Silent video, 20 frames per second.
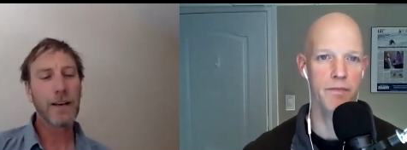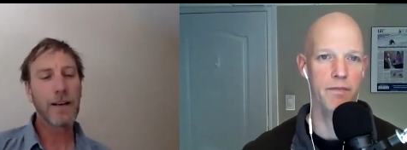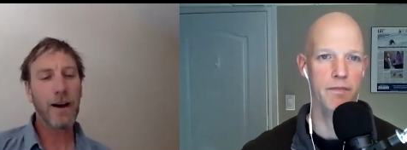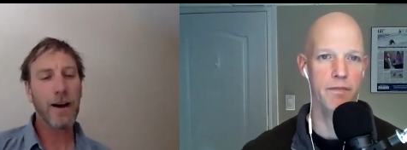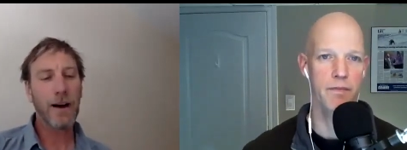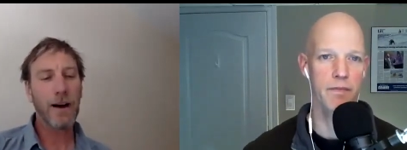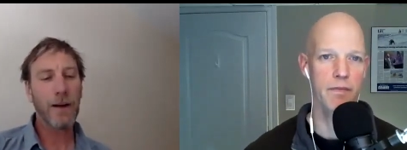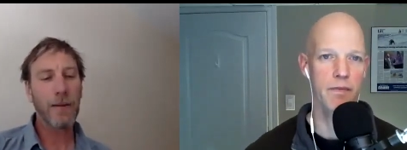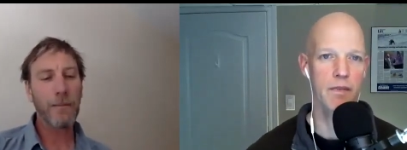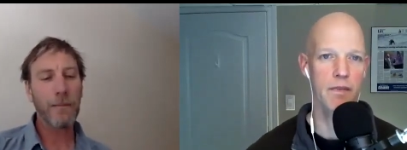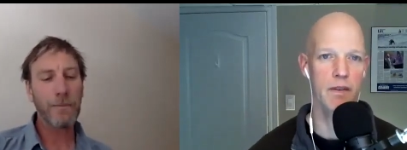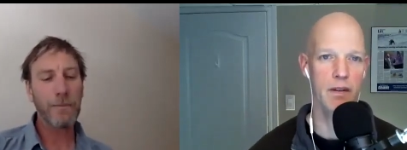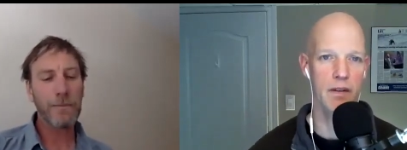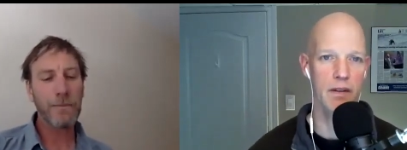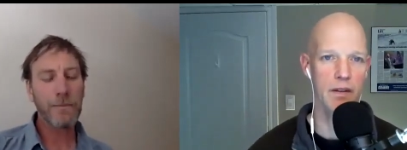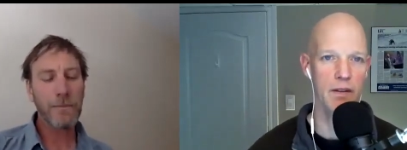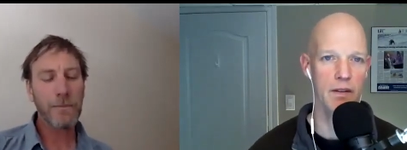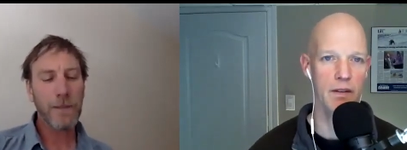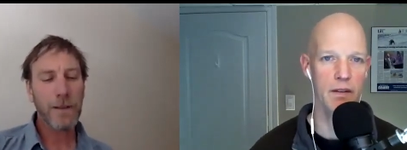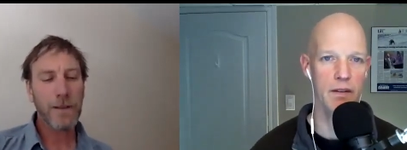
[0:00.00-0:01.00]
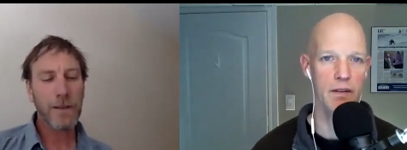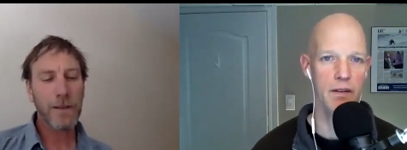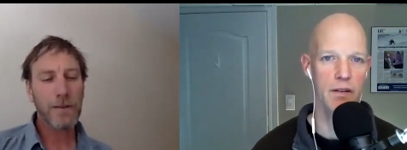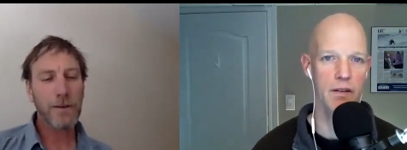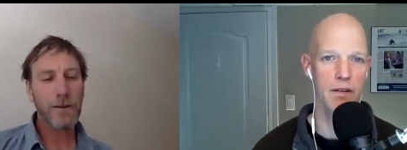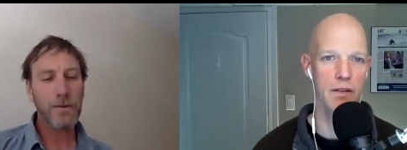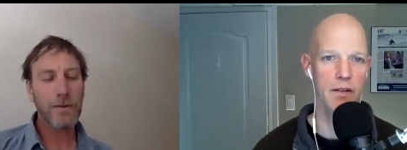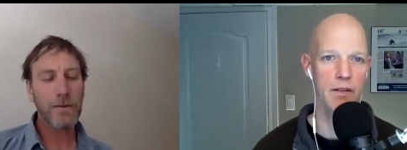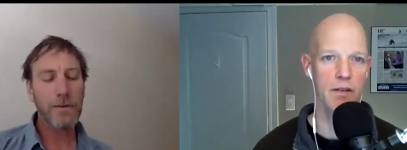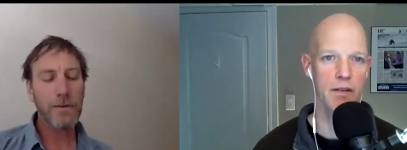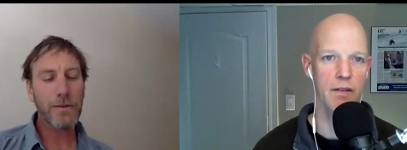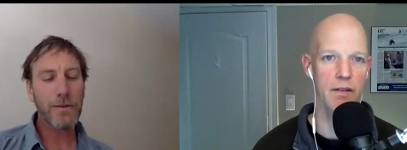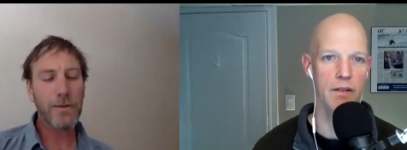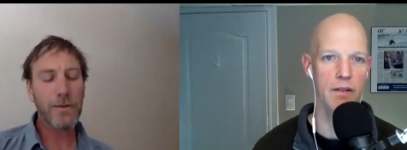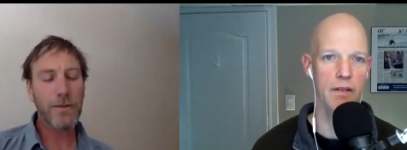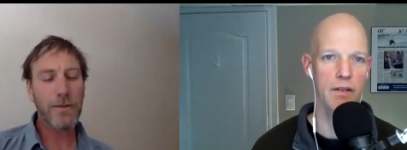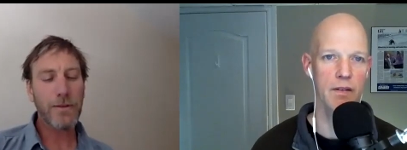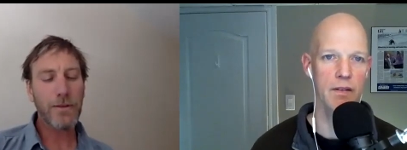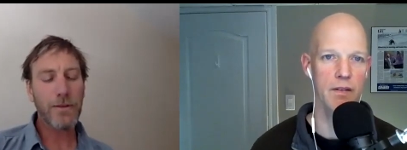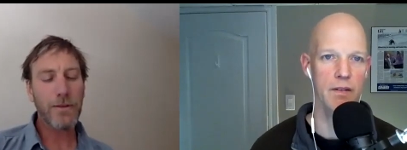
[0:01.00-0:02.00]
Speaker 1: Um, so
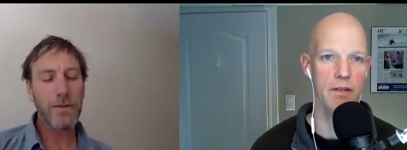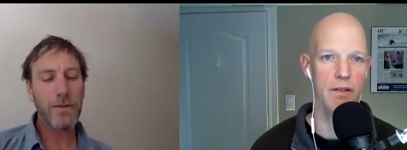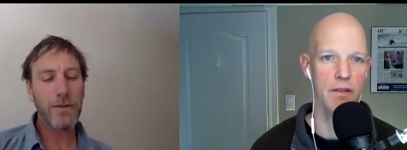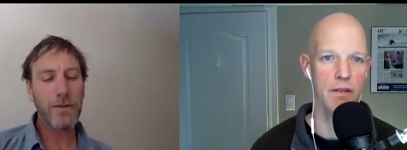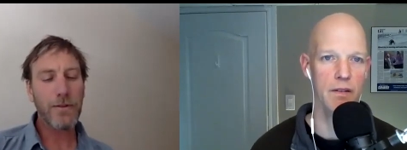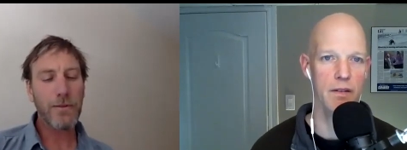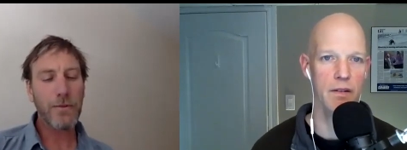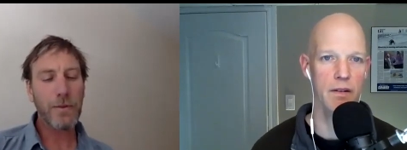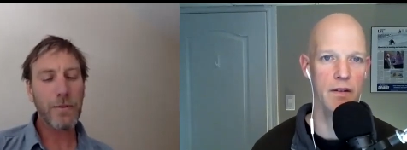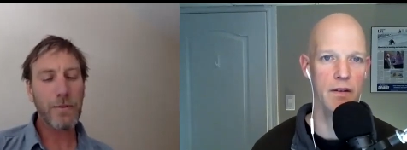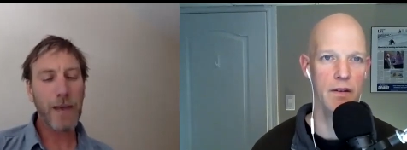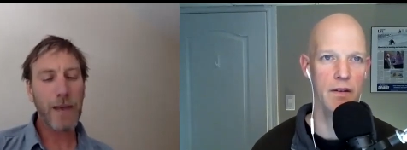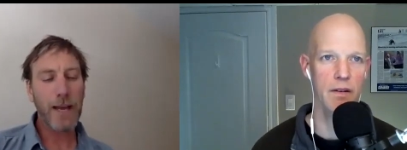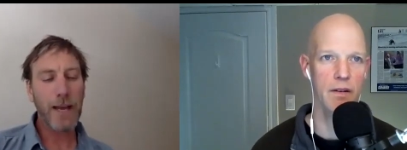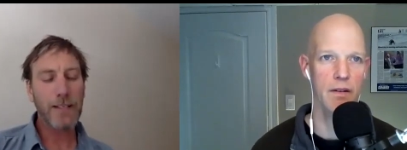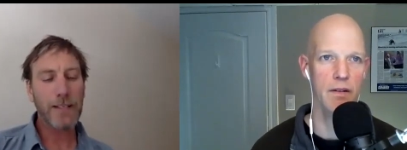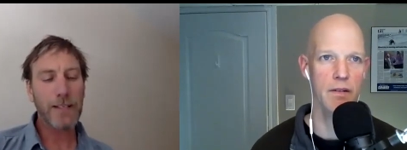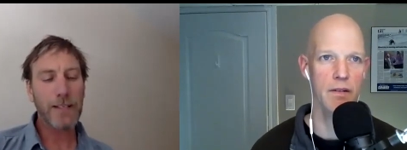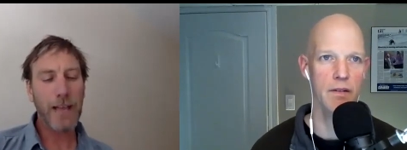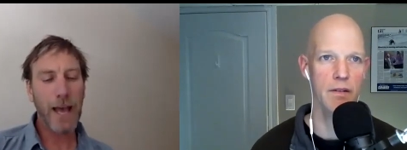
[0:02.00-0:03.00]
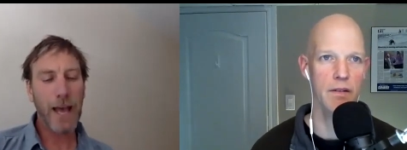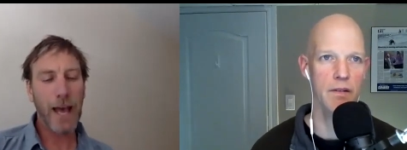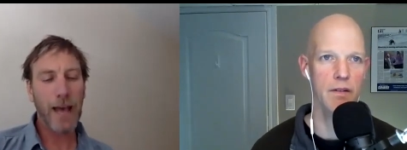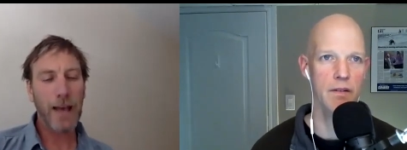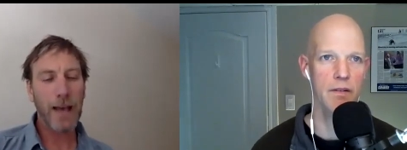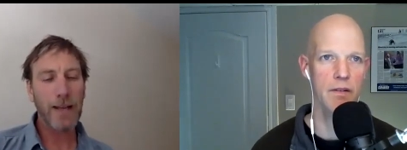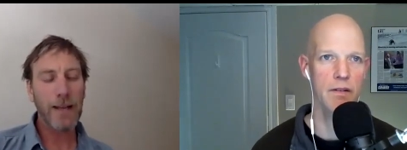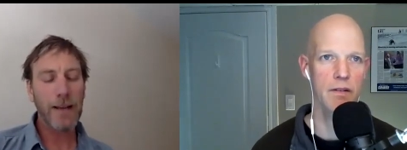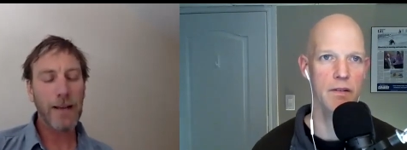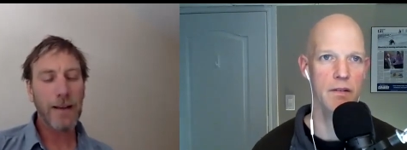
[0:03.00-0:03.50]
we managed that.